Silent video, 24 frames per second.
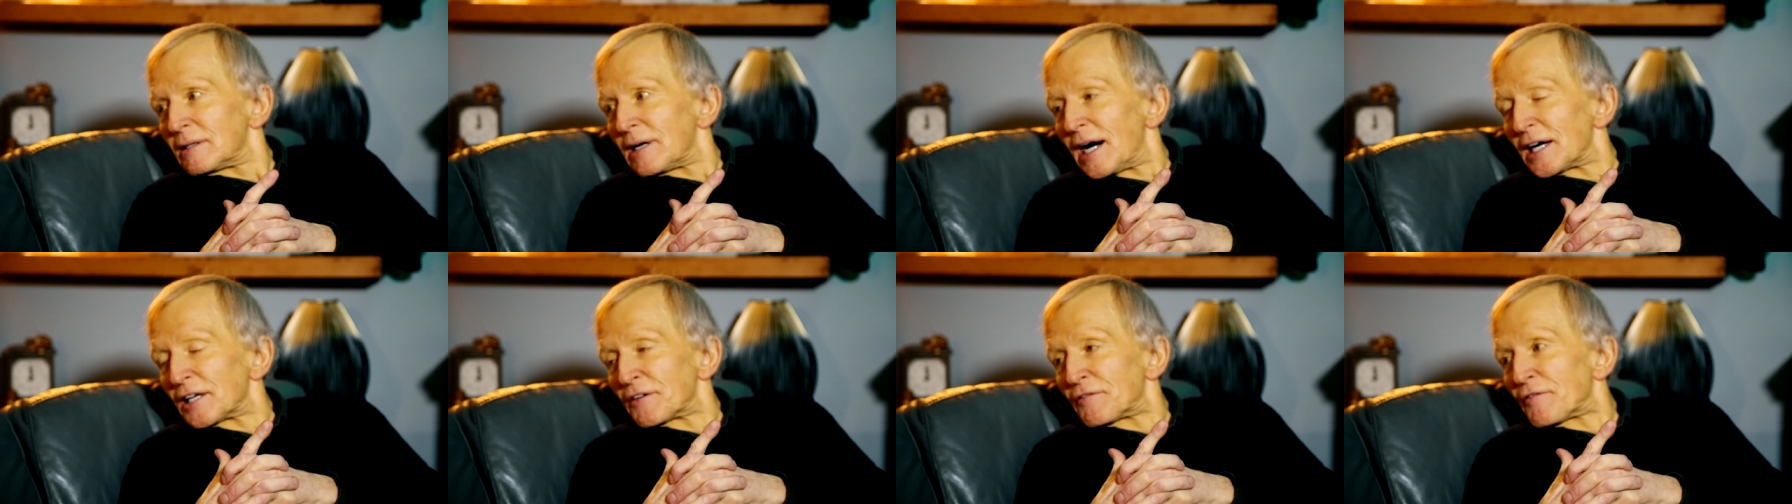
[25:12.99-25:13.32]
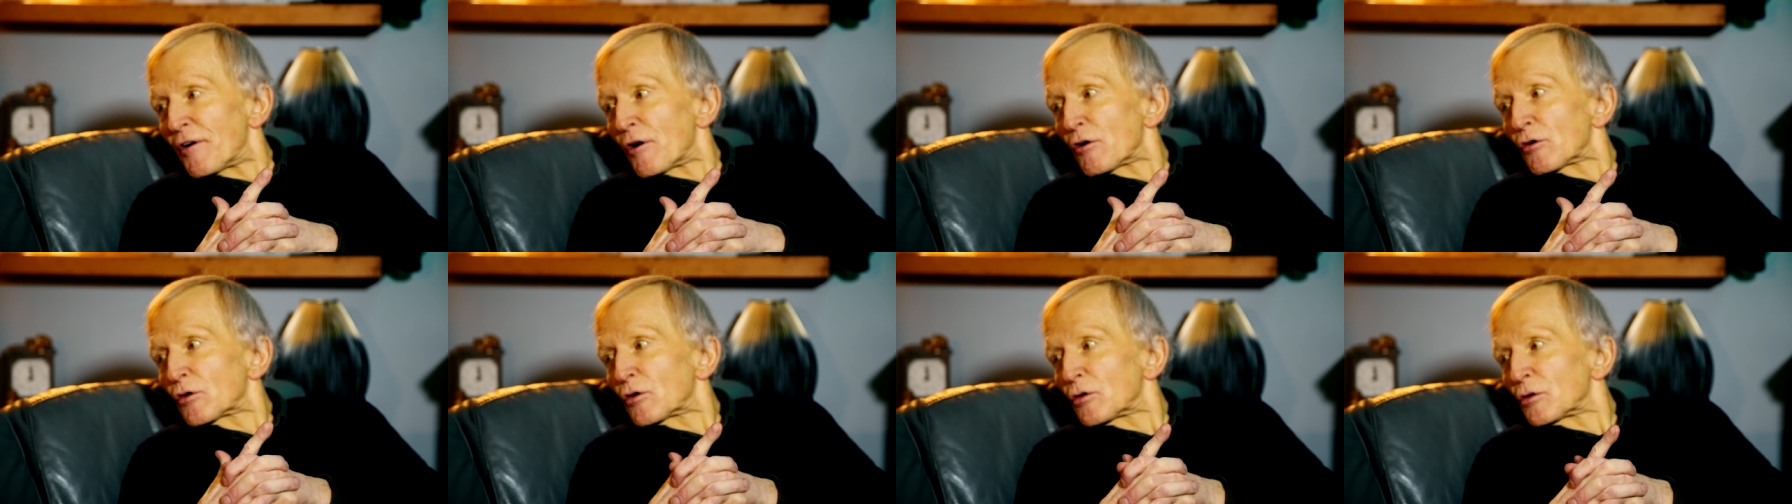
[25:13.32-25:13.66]
I had a
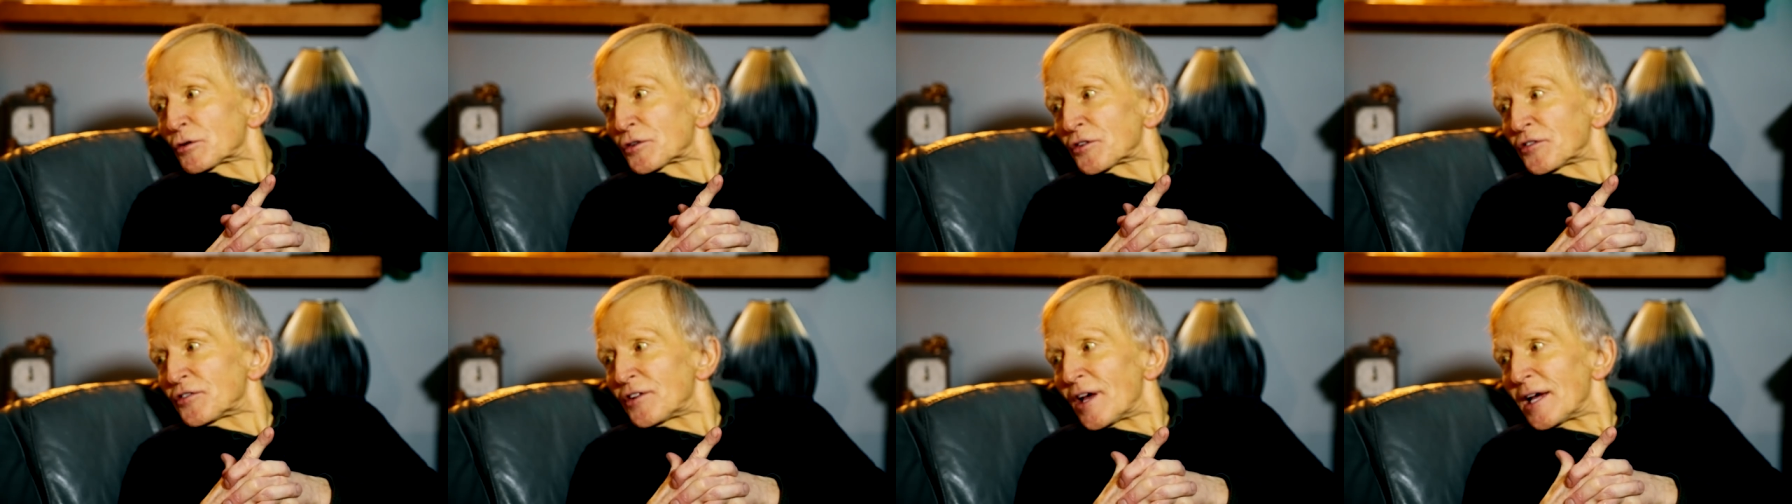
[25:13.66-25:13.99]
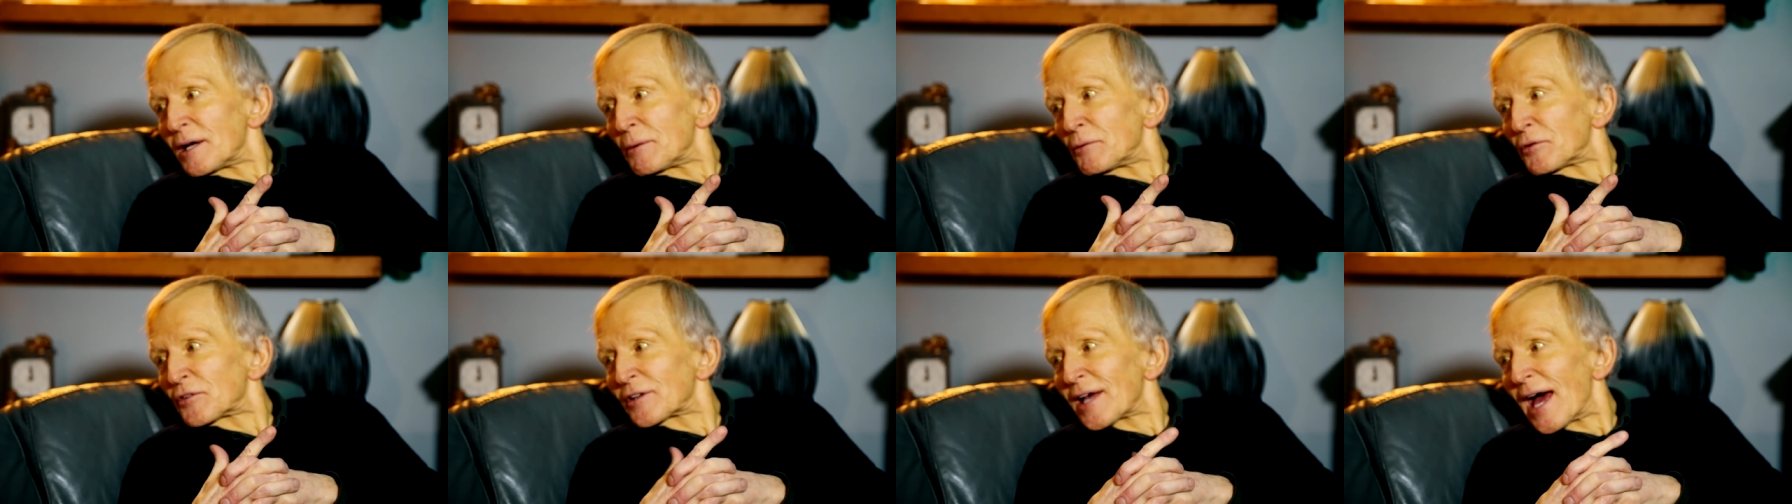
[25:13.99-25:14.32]
phone call to
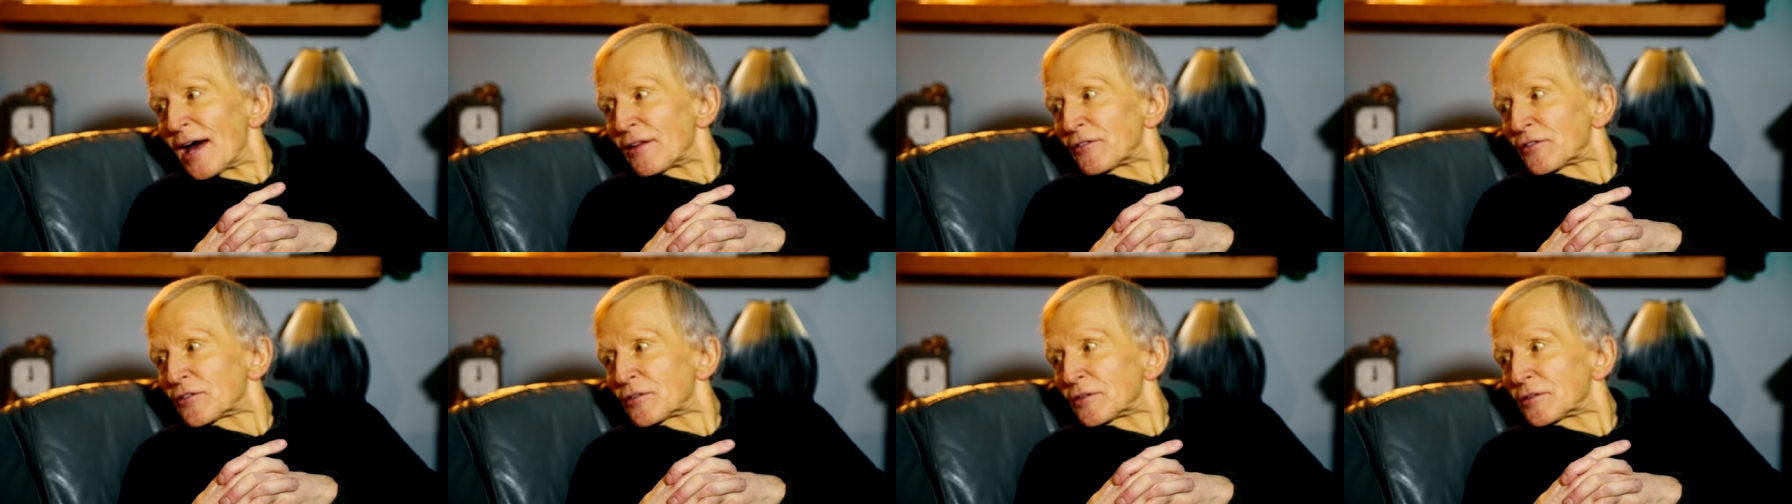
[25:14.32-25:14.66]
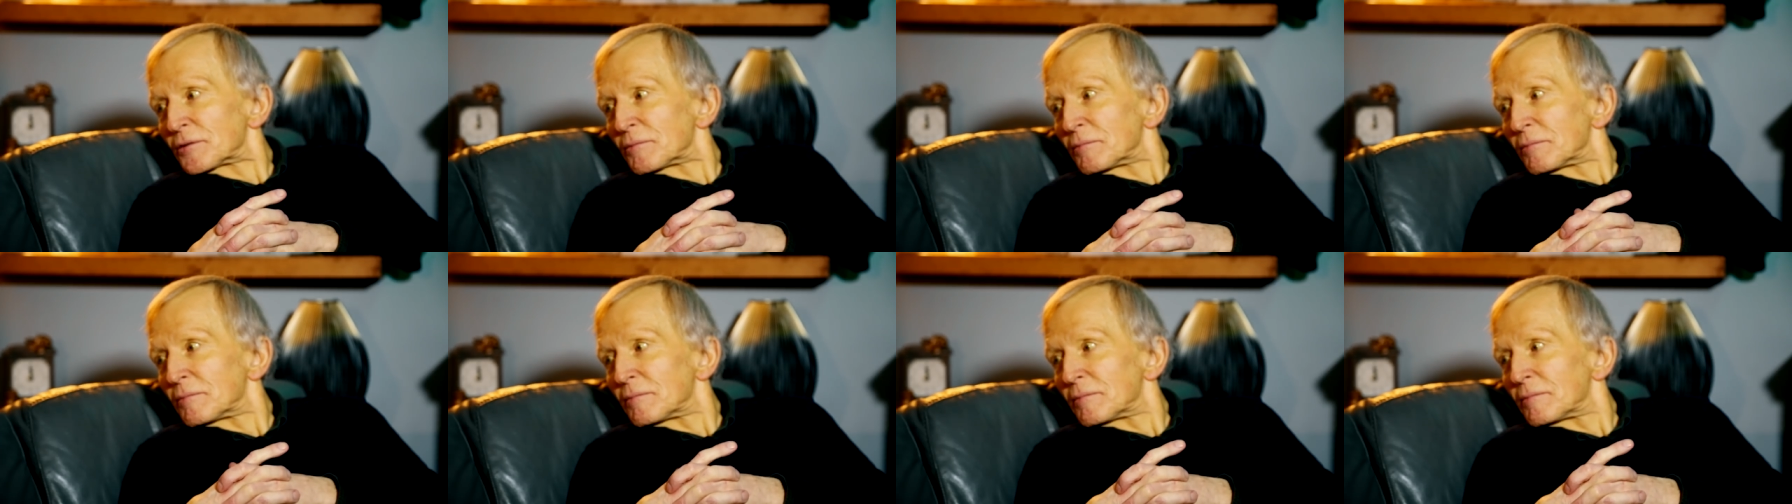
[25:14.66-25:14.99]
say it was cancelled.
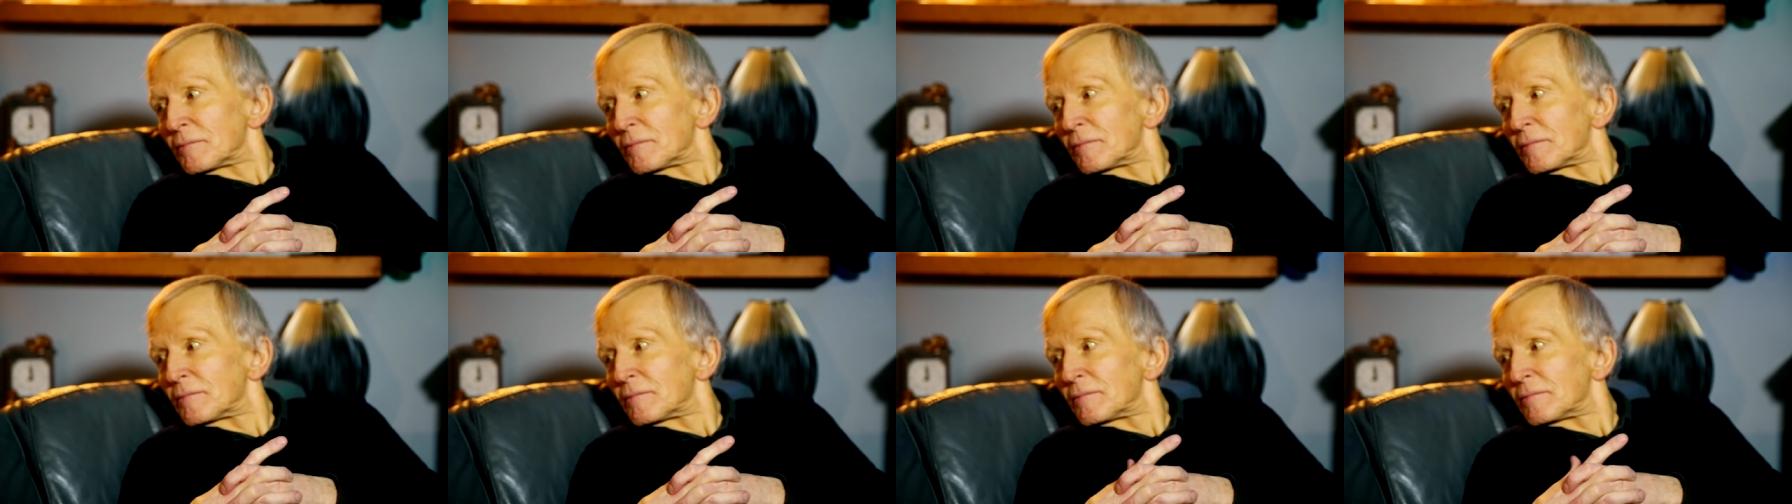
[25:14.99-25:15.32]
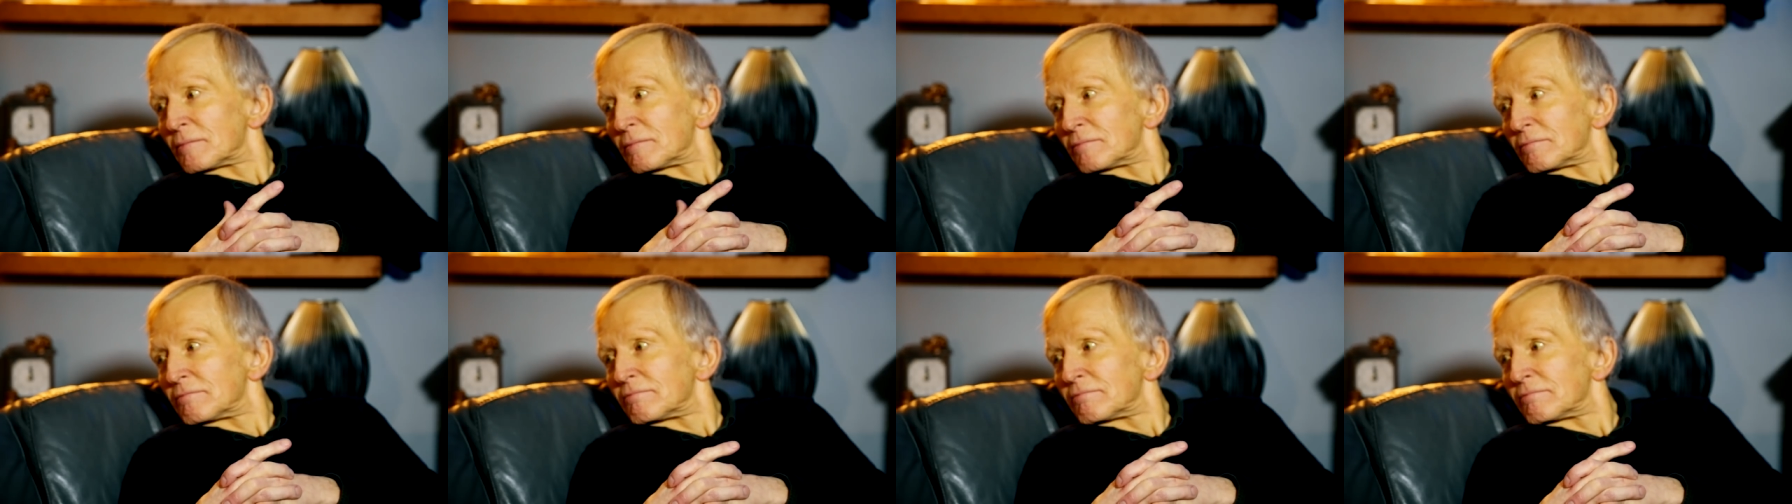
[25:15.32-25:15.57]
Stood down.